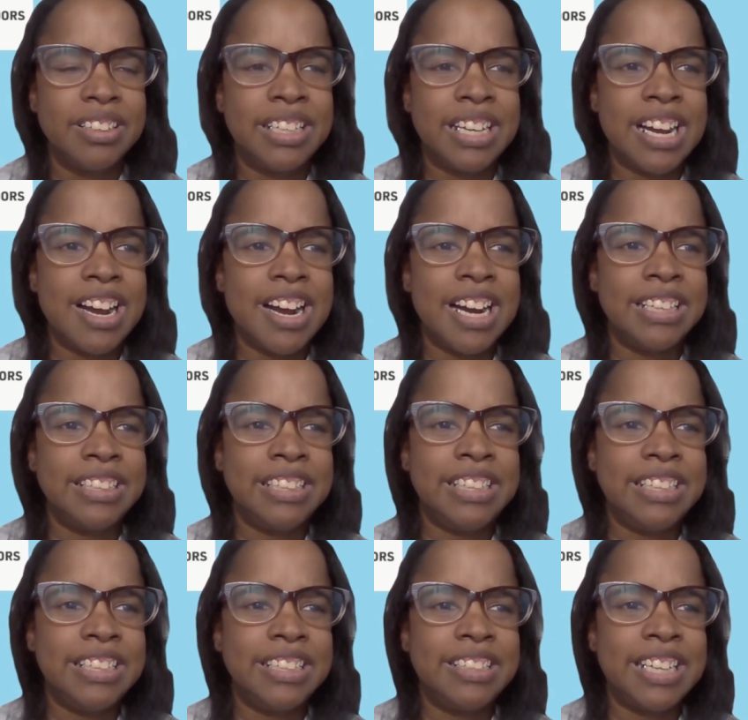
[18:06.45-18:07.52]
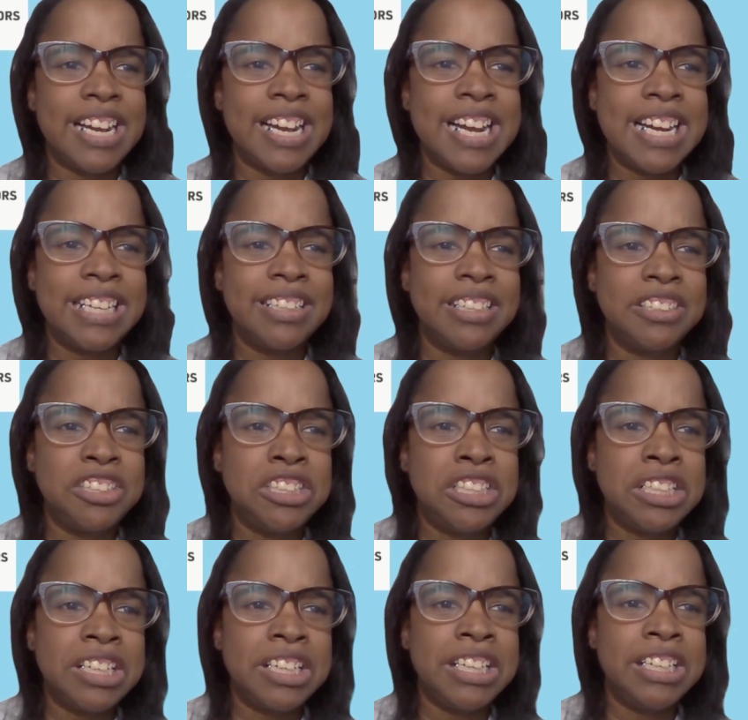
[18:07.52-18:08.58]
that I needed that had the
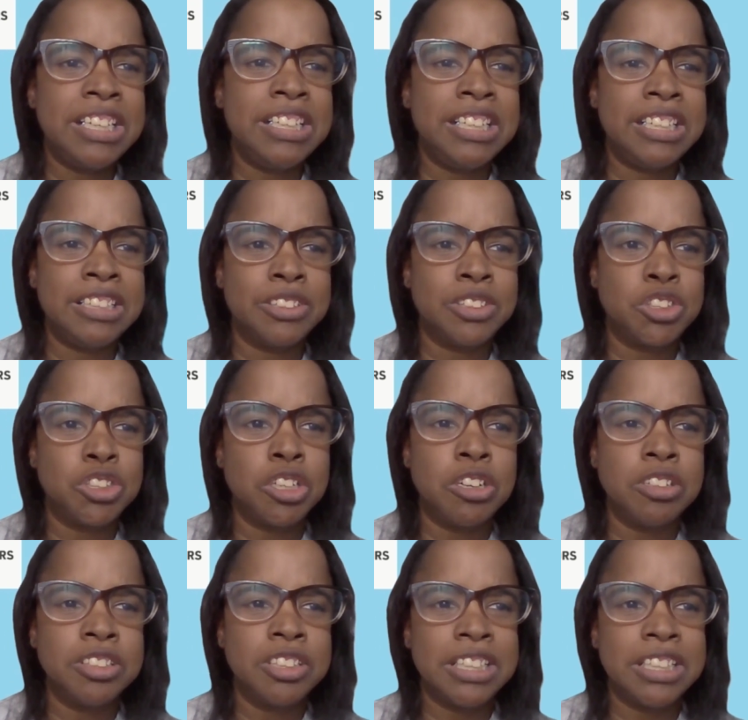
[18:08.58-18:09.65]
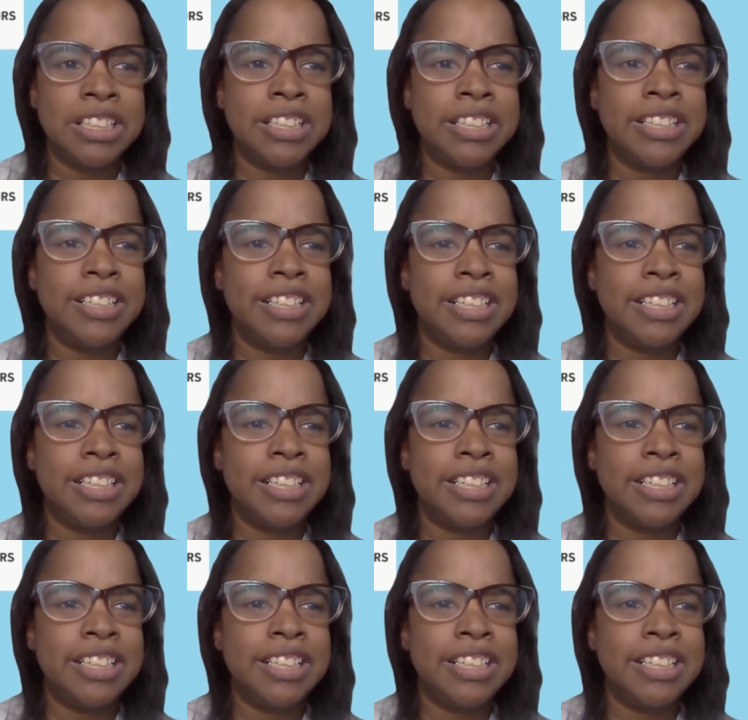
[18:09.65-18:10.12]
chicken and the sauce in it,